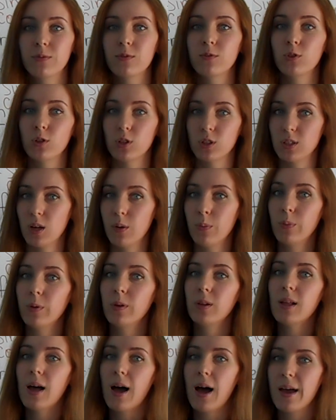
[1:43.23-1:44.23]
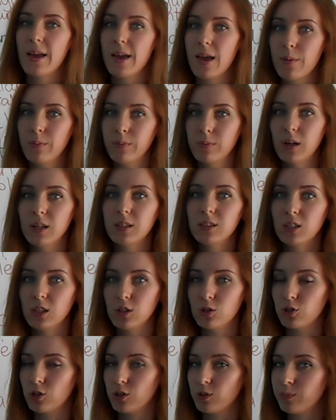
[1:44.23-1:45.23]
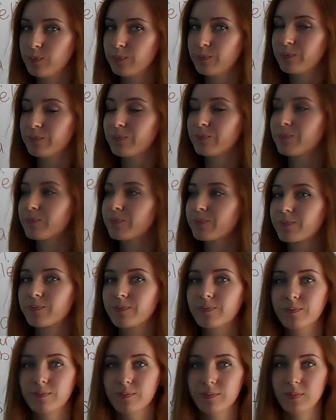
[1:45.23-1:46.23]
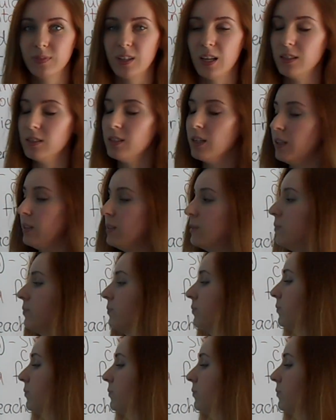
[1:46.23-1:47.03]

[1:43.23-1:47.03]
For example, I am a teacher. That's it.